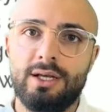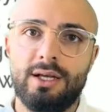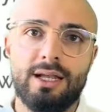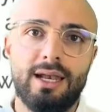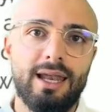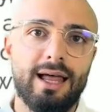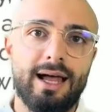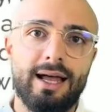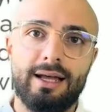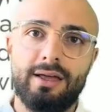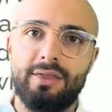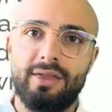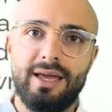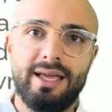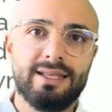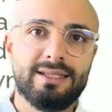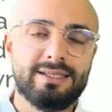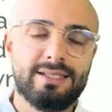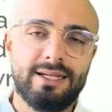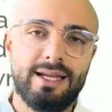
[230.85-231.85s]
like the
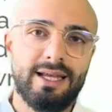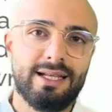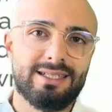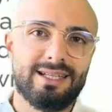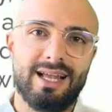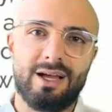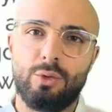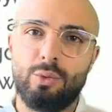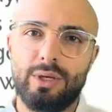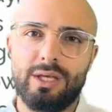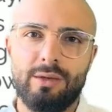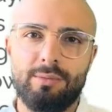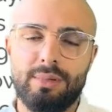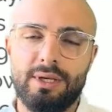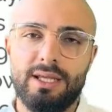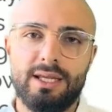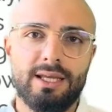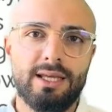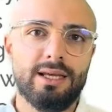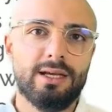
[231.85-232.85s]
internet, like
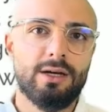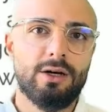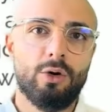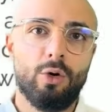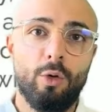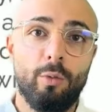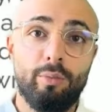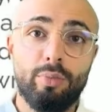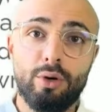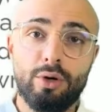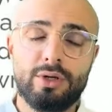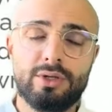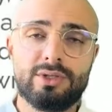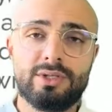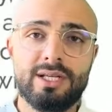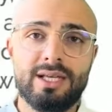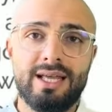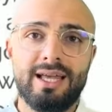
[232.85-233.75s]
Wikipedia or books.